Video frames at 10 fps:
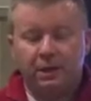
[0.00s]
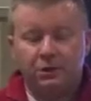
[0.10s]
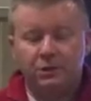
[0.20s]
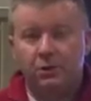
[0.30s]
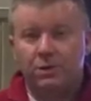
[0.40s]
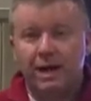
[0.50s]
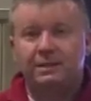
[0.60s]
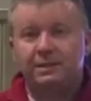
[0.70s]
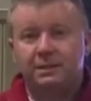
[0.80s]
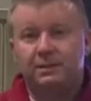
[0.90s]
So
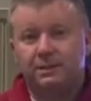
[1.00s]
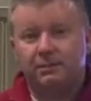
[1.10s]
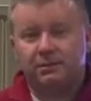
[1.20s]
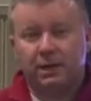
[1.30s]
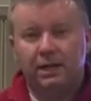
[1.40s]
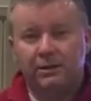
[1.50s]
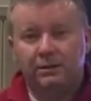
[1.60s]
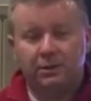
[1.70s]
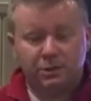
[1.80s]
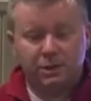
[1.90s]
that's a system, right?
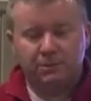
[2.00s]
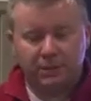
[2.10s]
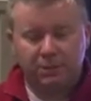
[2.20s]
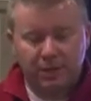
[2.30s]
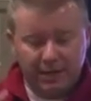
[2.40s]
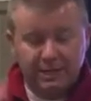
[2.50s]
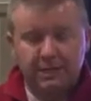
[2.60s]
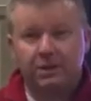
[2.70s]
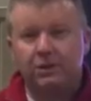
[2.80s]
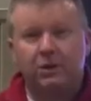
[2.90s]
There's something that went
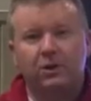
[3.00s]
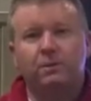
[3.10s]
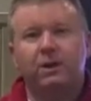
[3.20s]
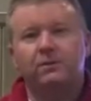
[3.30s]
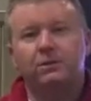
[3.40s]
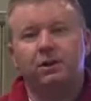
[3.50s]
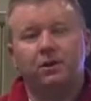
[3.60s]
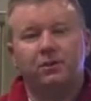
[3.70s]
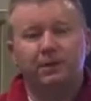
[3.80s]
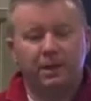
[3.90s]
inside the cargo bay of the
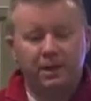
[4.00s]
shuttle.